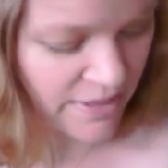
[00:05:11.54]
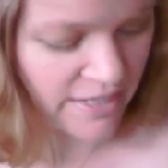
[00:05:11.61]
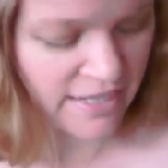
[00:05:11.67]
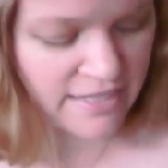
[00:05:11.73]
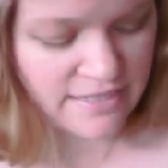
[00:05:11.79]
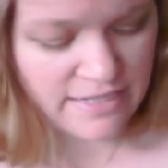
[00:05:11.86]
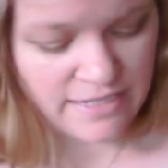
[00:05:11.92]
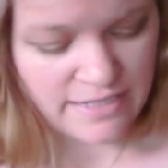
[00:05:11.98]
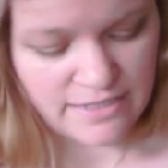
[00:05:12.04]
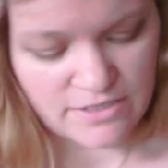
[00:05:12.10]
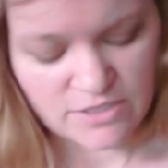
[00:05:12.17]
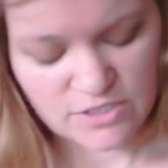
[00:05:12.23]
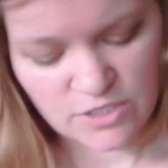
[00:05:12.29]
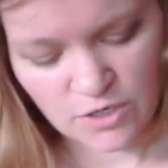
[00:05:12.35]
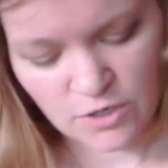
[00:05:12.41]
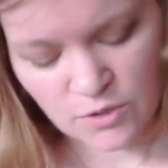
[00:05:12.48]
that I did.
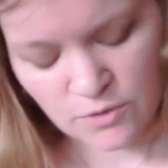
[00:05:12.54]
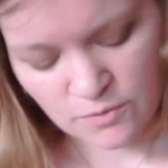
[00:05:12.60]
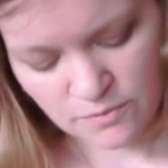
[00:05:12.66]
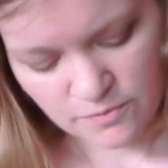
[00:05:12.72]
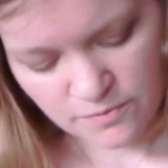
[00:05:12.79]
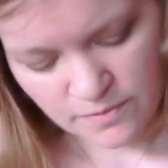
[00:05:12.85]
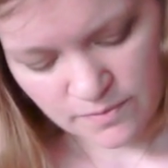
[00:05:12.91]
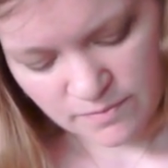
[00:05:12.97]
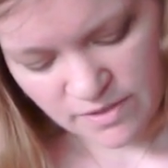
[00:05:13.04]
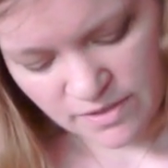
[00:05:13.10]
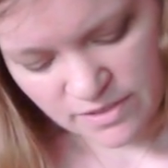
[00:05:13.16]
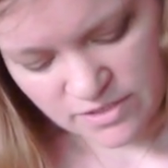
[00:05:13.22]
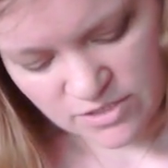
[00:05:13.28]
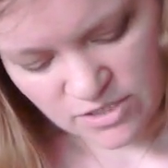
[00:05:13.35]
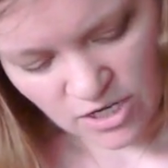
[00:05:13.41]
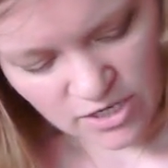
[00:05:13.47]
So for me,
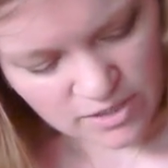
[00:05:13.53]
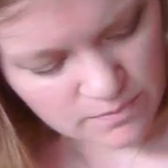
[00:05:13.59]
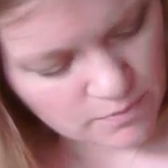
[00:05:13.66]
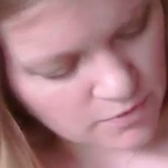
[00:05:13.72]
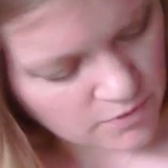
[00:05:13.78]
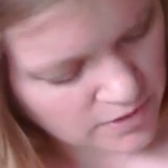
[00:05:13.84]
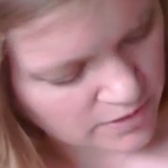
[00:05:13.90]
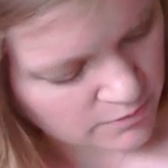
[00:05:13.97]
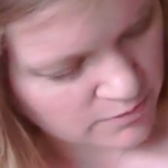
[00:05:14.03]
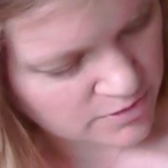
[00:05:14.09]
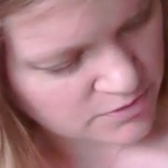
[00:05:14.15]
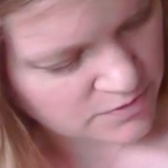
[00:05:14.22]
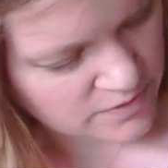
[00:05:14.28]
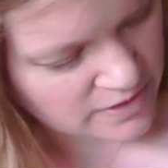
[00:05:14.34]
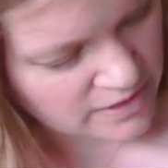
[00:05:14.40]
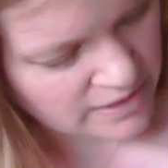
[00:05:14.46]
the starting point was
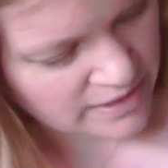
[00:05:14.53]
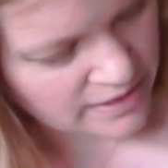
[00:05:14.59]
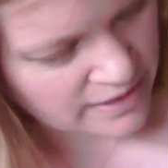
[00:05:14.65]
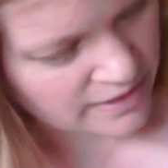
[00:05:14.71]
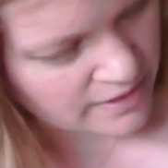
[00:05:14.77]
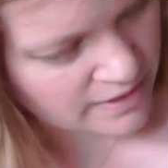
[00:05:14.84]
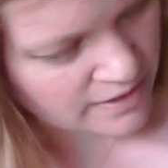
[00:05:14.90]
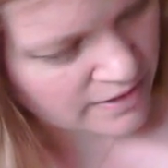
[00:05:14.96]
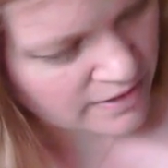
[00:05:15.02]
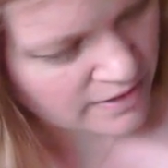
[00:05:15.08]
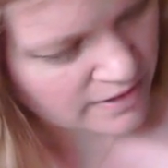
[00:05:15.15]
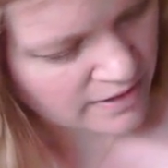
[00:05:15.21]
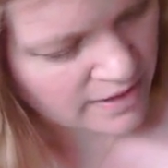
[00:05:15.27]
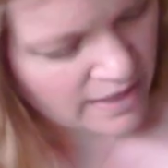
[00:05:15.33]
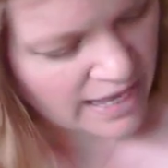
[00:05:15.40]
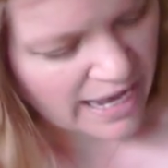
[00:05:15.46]
really
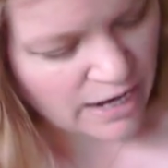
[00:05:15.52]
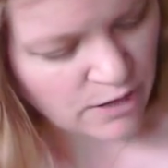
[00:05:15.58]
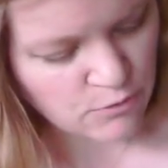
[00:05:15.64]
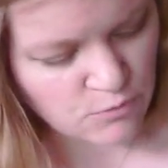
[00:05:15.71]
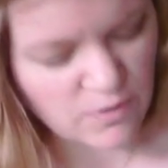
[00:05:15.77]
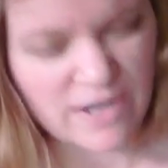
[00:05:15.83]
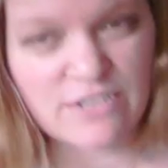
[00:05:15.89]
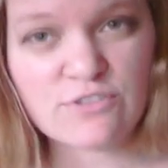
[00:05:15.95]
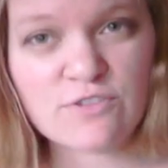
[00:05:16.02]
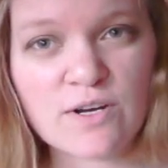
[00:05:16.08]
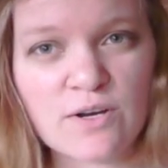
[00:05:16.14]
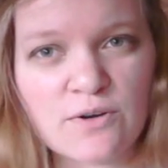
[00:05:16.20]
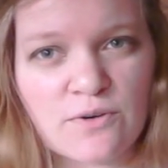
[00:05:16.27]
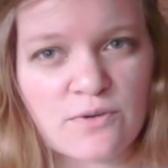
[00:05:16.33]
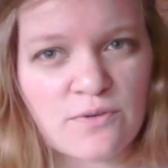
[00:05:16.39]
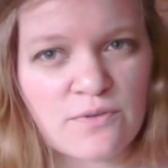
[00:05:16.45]
how
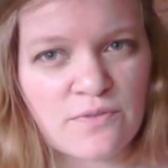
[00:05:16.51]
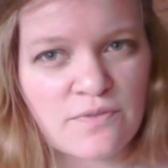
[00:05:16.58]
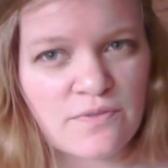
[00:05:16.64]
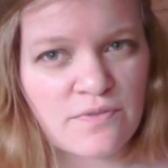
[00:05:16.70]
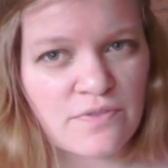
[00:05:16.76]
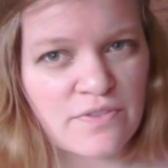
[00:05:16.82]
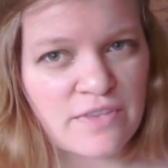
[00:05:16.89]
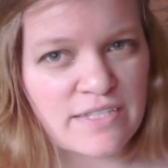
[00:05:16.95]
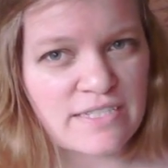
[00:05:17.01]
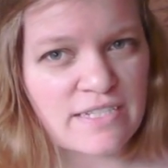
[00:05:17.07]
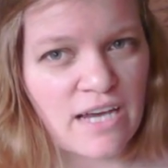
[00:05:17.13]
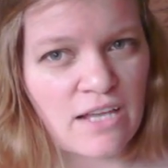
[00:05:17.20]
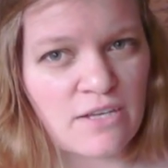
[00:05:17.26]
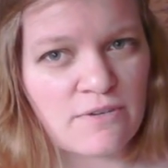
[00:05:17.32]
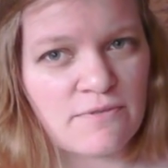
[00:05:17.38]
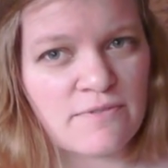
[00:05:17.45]
retro this
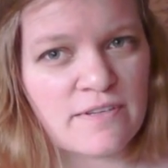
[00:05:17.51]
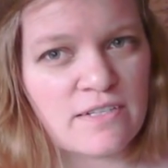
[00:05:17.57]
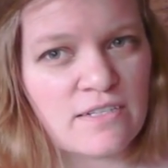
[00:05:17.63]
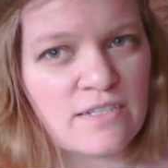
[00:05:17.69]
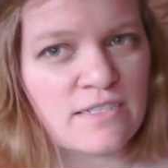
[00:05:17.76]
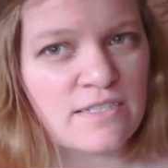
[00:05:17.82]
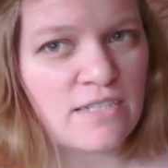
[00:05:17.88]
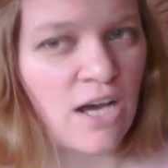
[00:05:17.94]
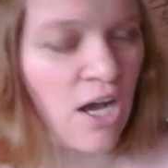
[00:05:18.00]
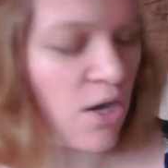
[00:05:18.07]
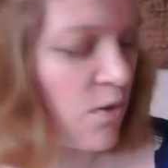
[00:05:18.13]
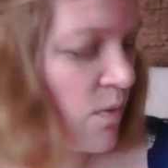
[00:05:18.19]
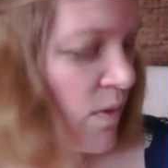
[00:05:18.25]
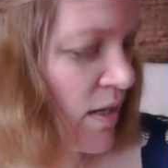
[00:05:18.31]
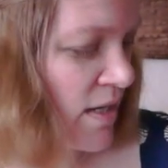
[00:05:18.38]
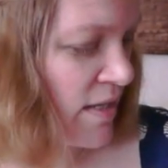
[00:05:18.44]
color feels.
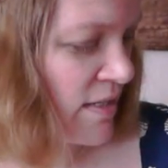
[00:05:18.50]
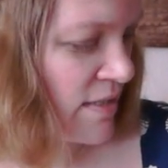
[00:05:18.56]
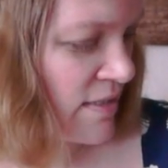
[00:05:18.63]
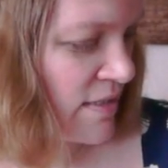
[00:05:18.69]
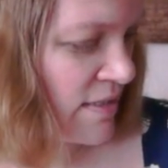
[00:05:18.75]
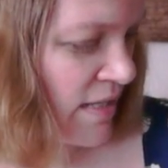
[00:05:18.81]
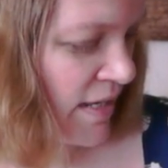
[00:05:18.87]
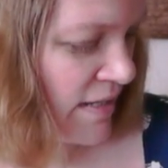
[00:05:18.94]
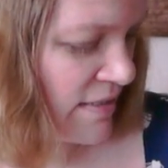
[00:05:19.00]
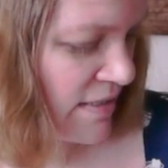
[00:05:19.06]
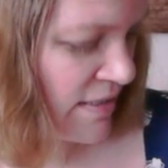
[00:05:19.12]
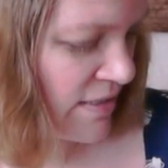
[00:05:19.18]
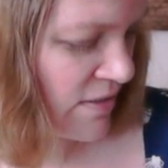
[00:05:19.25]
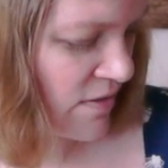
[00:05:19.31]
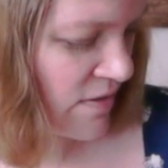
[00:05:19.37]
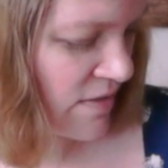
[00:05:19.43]
Aquas and
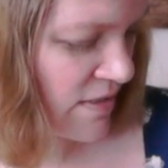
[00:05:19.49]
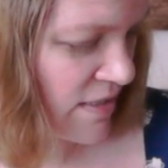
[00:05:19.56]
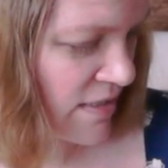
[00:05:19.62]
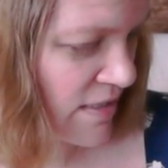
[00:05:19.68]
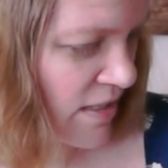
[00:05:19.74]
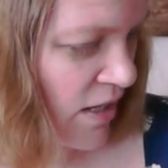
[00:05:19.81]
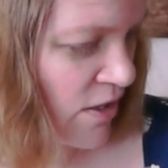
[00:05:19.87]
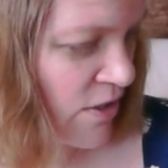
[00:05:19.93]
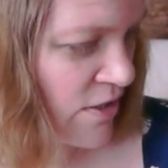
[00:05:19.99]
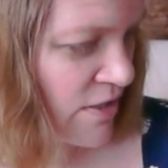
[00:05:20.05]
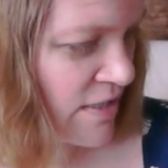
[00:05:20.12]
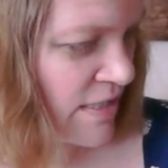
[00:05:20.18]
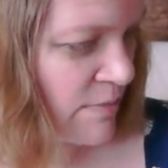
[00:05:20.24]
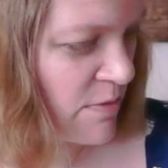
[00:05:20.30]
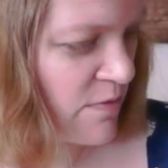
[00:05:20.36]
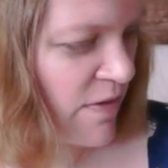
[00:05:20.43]
teals, this color
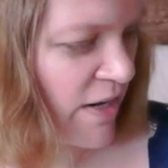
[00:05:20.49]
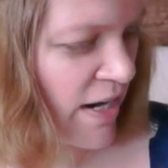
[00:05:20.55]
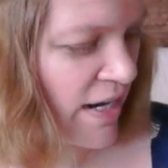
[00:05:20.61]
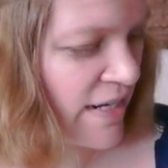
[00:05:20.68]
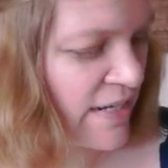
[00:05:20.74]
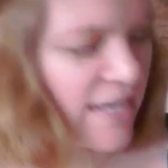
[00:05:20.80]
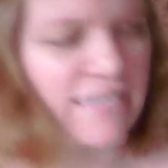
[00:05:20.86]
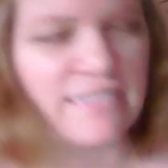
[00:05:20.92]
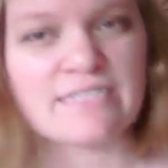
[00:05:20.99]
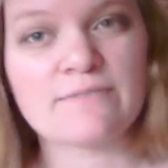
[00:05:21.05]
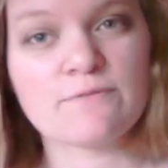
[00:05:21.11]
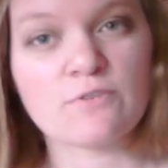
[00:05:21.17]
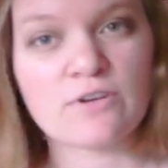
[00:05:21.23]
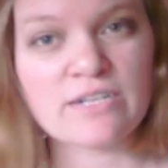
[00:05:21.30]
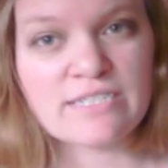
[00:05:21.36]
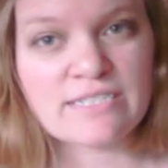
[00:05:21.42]
seems very
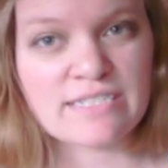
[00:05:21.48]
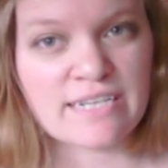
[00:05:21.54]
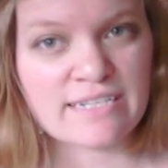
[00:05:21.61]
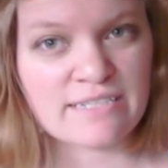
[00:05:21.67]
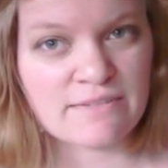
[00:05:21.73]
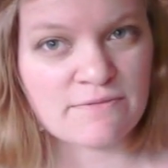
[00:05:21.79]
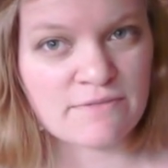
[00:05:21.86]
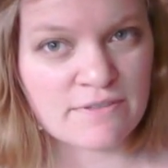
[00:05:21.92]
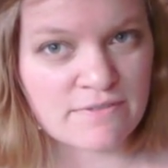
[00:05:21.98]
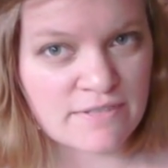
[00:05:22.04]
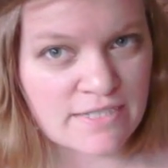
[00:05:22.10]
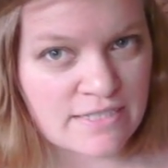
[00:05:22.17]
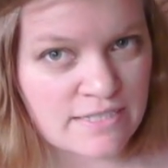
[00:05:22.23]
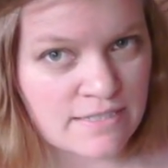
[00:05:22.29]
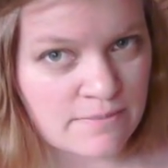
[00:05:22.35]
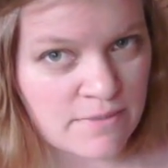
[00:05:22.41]
1940s,
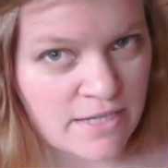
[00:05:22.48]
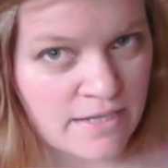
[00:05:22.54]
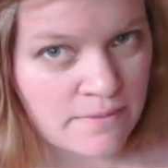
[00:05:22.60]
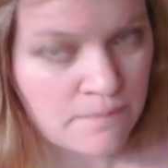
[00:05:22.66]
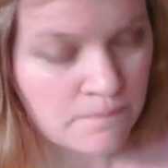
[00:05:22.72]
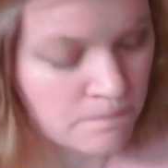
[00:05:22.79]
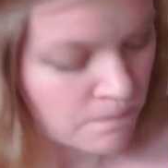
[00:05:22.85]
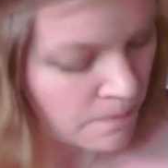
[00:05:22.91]
1950s to me.